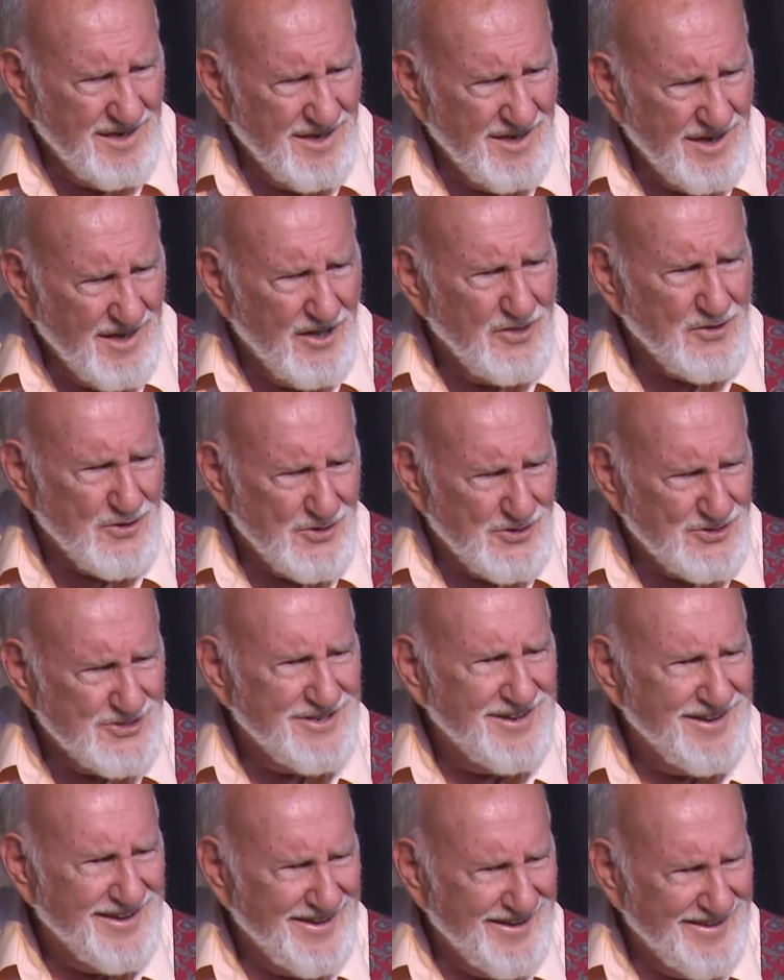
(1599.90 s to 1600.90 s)
Others,
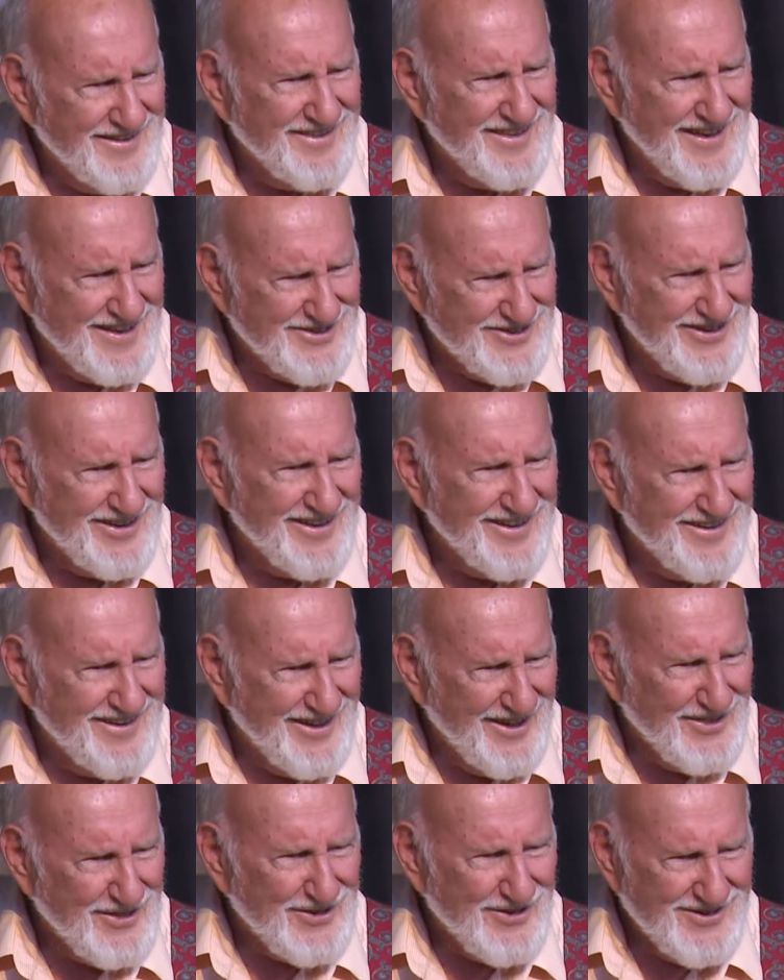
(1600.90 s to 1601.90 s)
yeah, that's it,
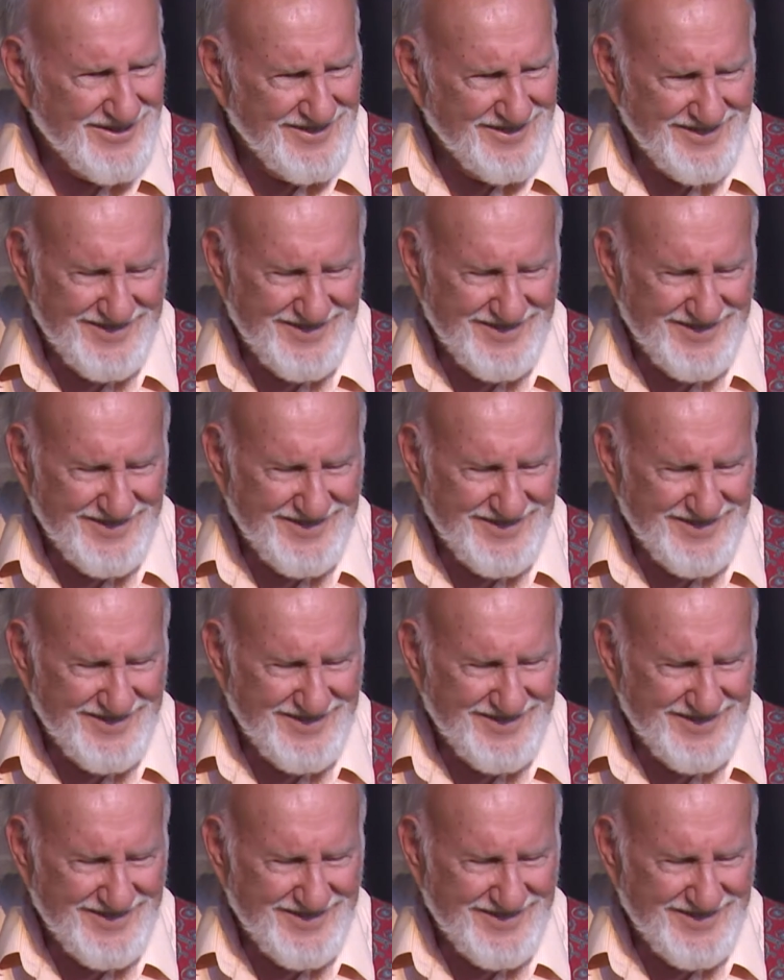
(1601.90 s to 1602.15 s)
others.